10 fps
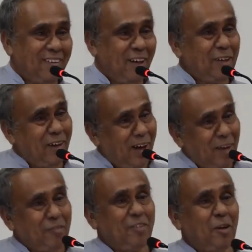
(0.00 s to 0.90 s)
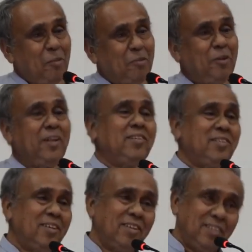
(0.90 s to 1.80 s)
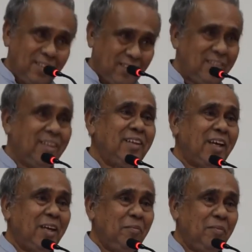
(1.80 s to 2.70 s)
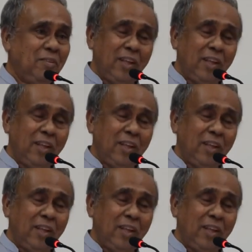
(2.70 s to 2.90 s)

Not after or before, it's just in time.